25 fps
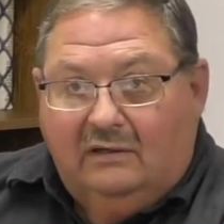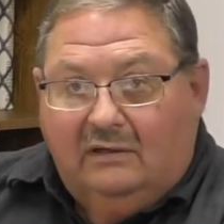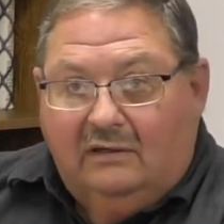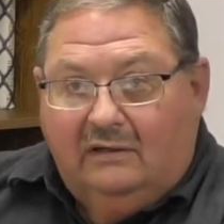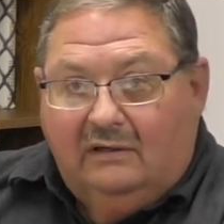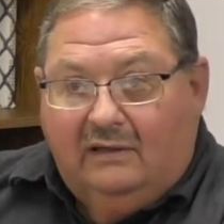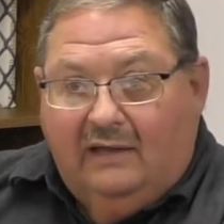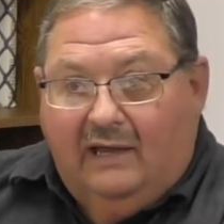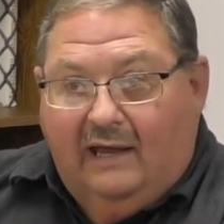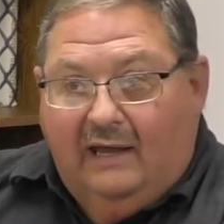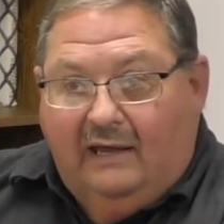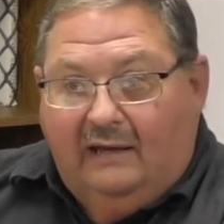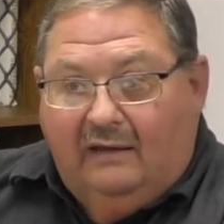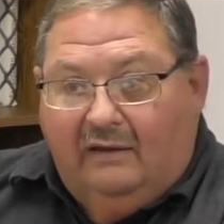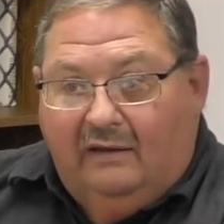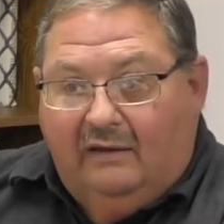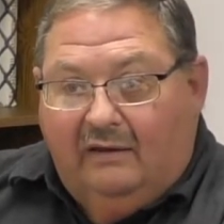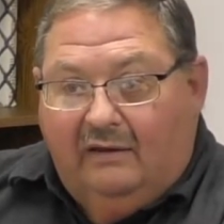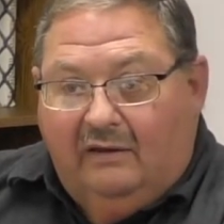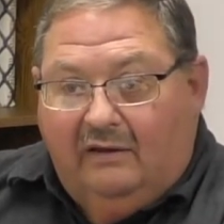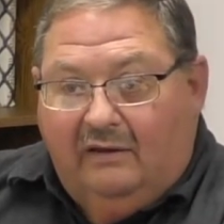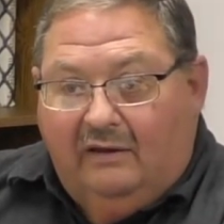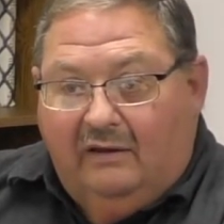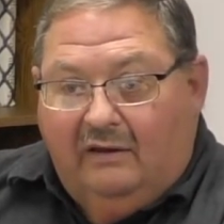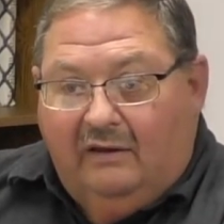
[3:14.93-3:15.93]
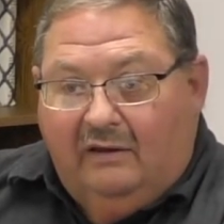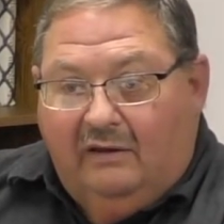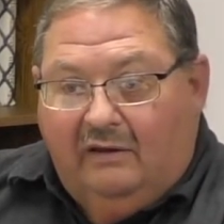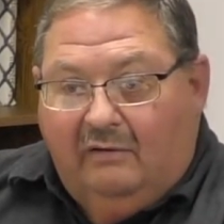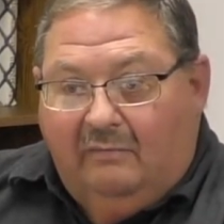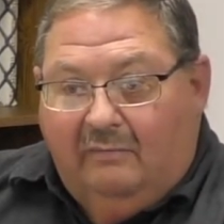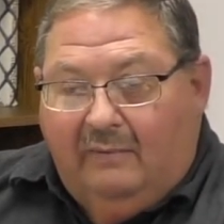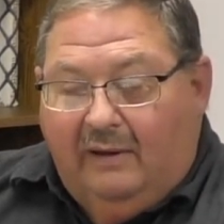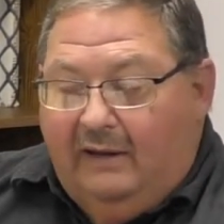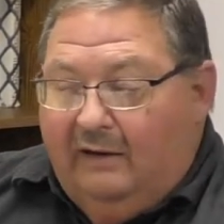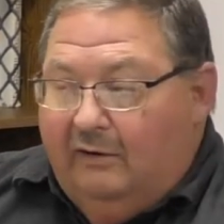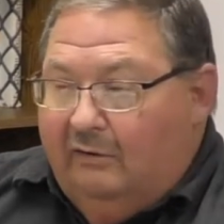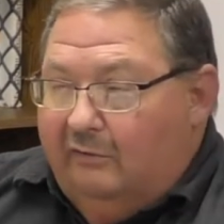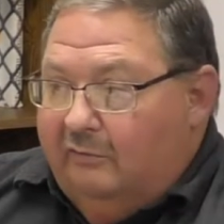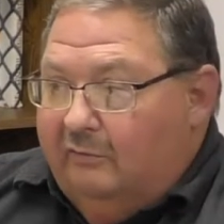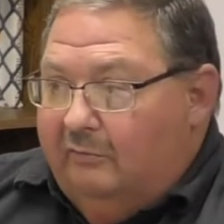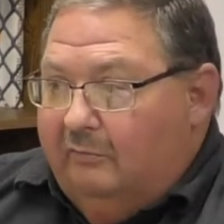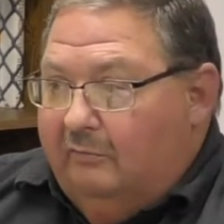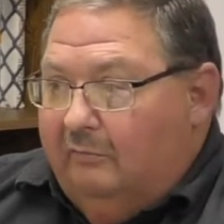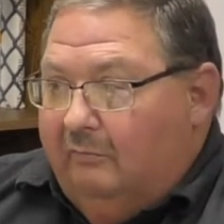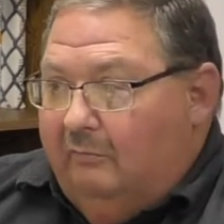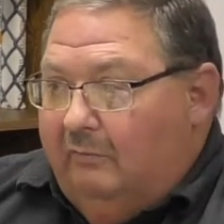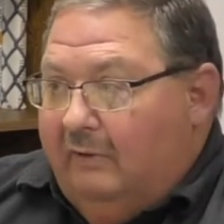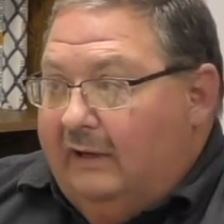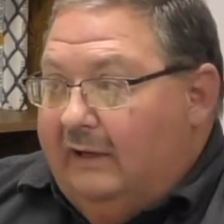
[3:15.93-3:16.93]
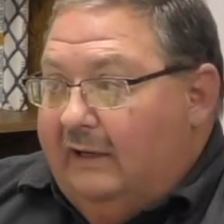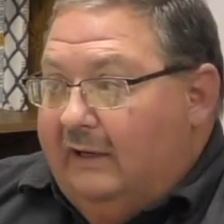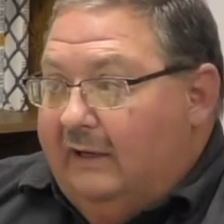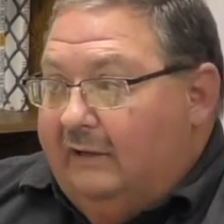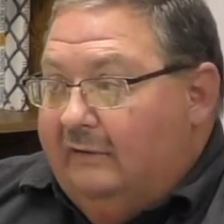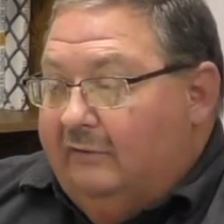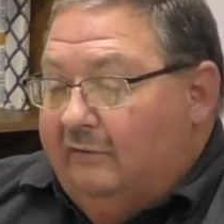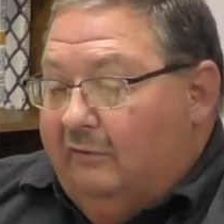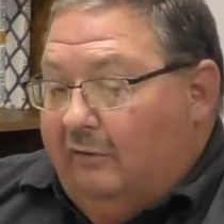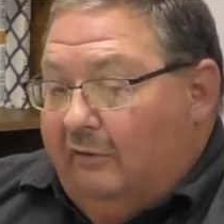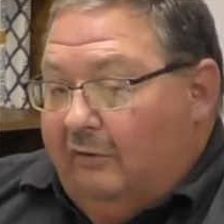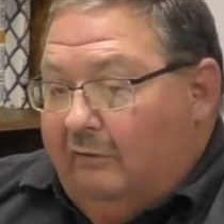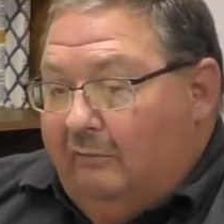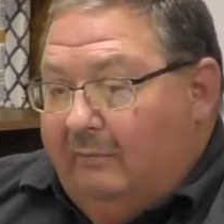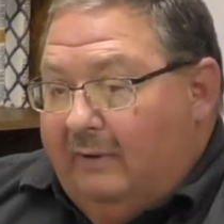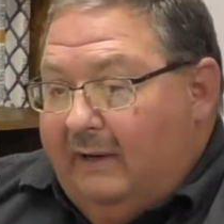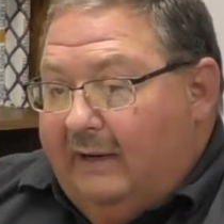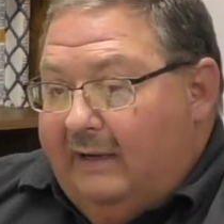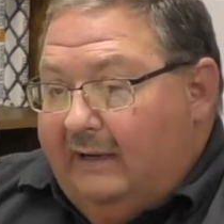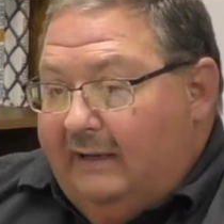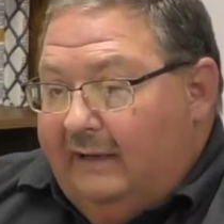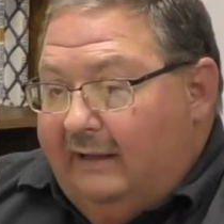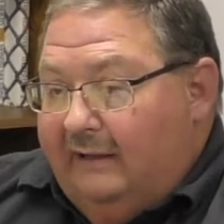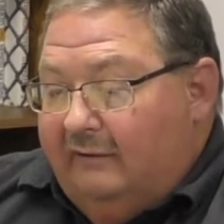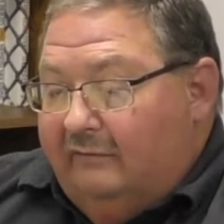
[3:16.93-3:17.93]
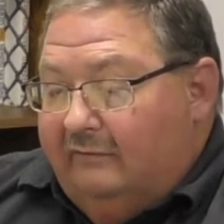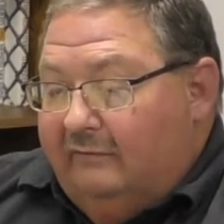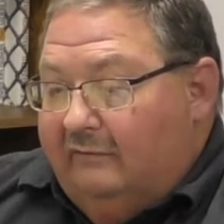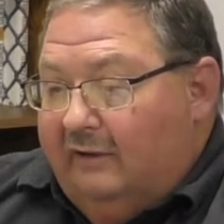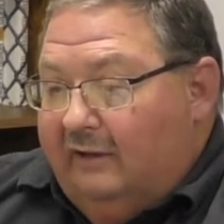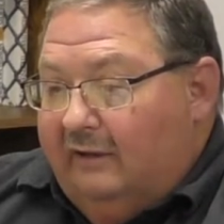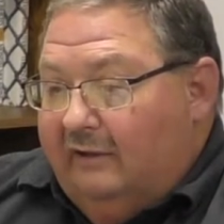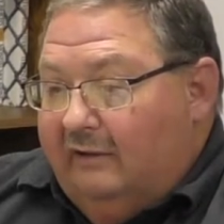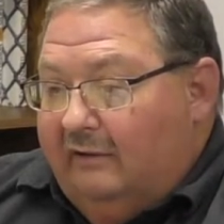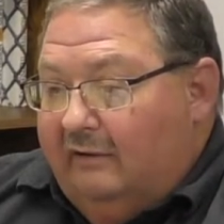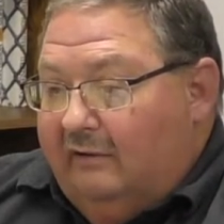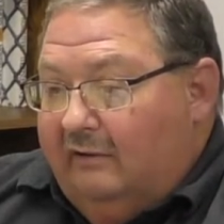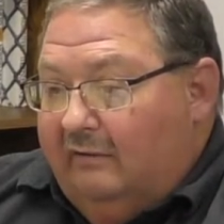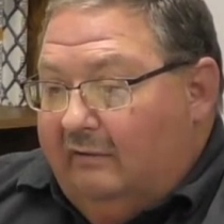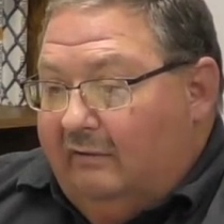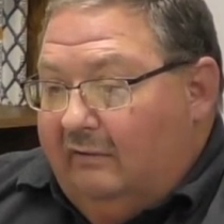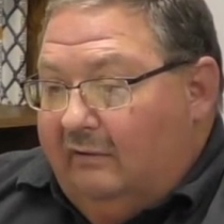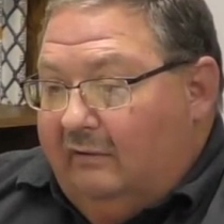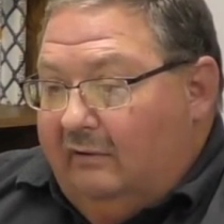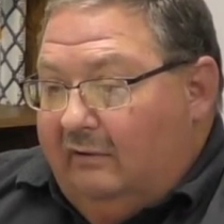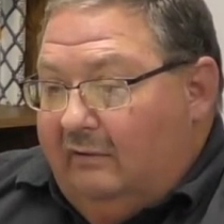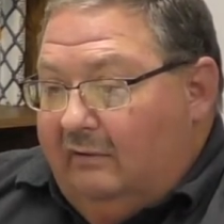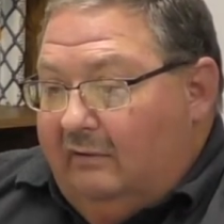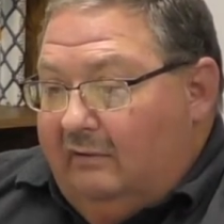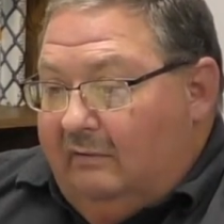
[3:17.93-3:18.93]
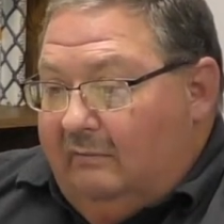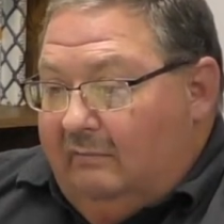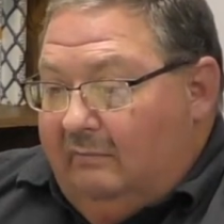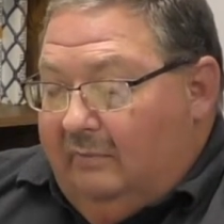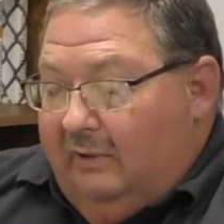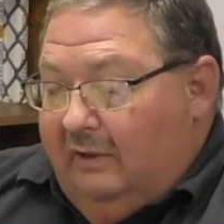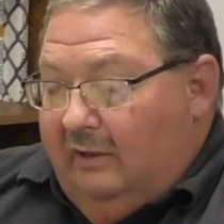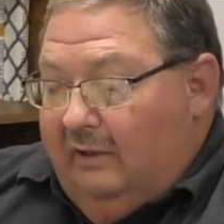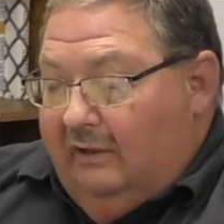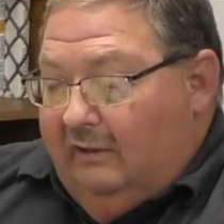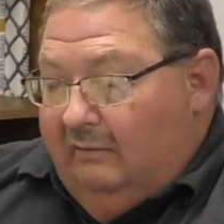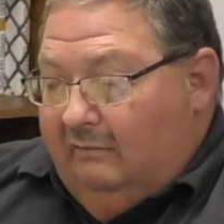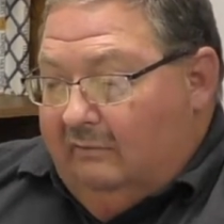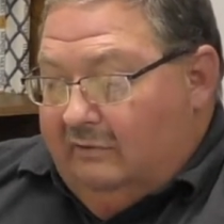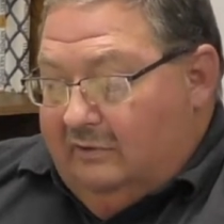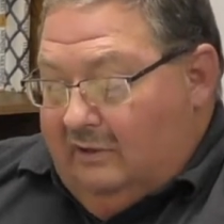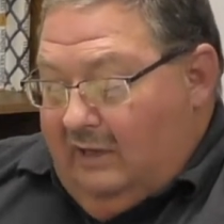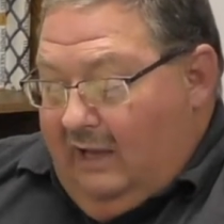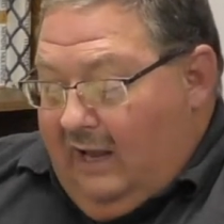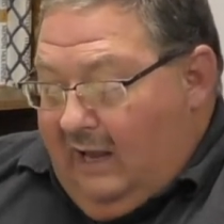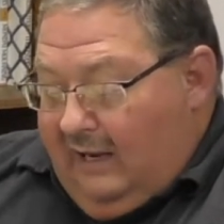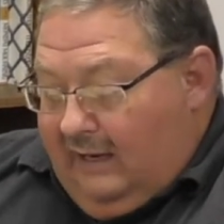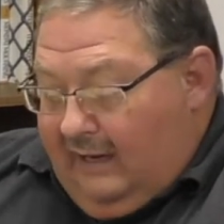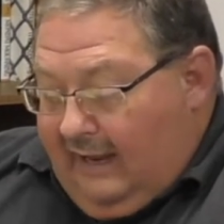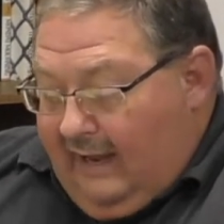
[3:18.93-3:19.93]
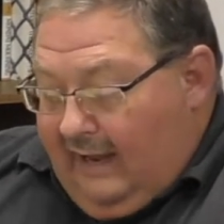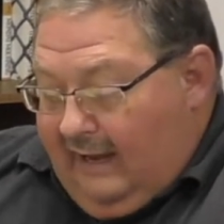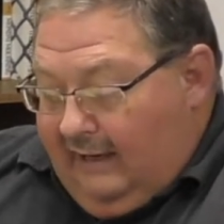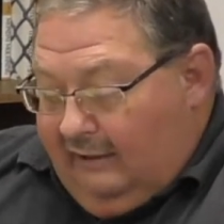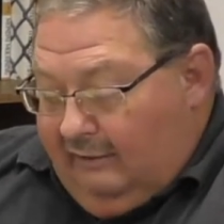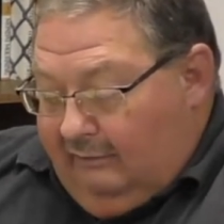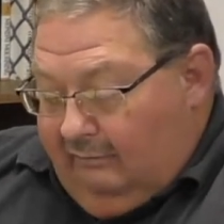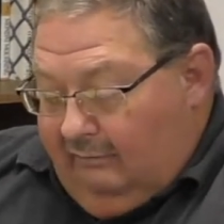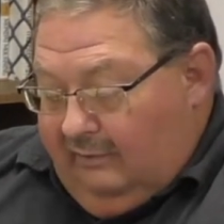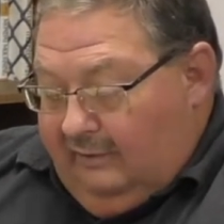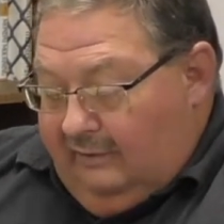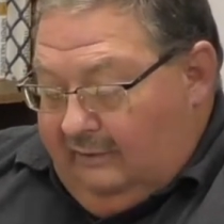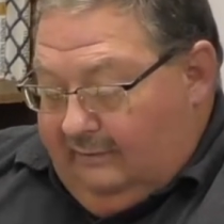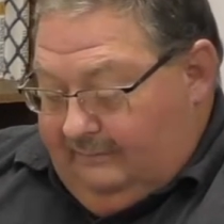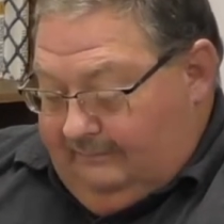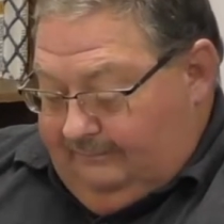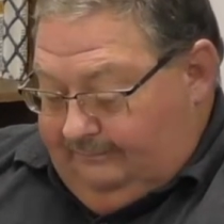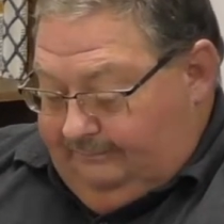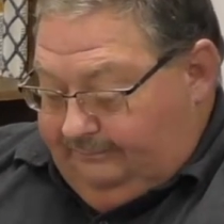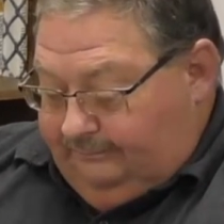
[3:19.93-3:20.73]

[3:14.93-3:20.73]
that their meter's readings or their readings and their billing was not accurate.